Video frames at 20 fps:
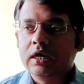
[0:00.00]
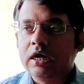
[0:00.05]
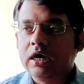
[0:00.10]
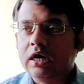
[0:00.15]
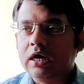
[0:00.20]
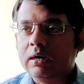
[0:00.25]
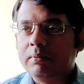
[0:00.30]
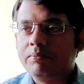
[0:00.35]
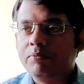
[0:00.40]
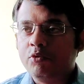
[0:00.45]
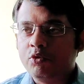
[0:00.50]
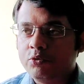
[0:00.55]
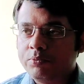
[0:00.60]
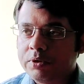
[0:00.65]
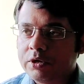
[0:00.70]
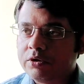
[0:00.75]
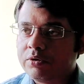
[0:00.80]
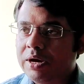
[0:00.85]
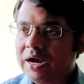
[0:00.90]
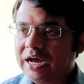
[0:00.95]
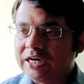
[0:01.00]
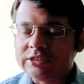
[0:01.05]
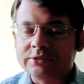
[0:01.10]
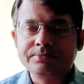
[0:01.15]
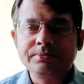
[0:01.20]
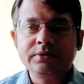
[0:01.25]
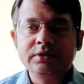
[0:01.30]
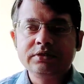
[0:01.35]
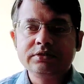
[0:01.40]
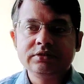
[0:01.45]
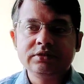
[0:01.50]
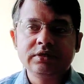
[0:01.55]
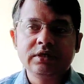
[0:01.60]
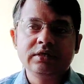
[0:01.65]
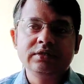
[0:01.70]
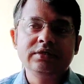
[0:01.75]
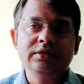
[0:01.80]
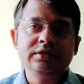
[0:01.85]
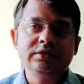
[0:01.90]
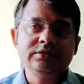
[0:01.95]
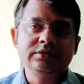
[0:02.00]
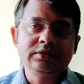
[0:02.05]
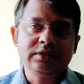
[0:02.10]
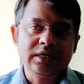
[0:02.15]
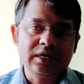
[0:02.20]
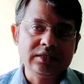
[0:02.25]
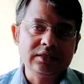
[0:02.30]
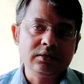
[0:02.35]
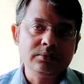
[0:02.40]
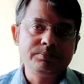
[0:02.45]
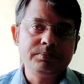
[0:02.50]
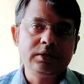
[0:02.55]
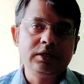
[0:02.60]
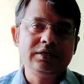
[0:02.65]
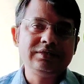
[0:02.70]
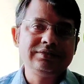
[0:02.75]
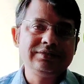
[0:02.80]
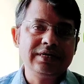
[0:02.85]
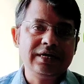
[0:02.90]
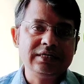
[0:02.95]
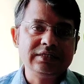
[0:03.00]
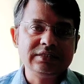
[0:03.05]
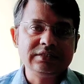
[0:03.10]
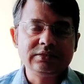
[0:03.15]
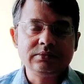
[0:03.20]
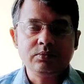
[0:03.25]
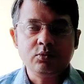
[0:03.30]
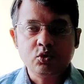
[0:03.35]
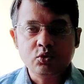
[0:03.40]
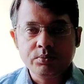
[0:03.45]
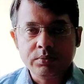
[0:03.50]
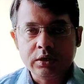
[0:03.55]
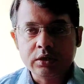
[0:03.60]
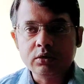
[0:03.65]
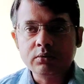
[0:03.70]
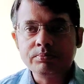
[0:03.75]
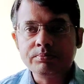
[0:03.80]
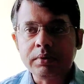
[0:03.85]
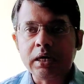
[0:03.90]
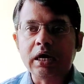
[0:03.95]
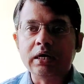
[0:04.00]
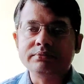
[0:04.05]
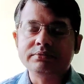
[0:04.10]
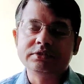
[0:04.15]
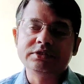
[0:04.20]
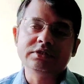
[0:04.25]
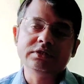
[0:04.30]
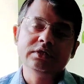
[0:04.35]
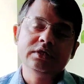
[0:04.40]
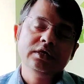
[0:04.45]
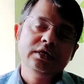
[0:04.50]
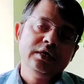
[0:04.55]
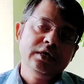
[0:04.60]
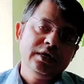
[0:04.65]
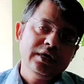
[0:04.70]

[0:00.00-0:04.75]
bone marrow aspiration, and there is another part, that is bone marrow biopsy.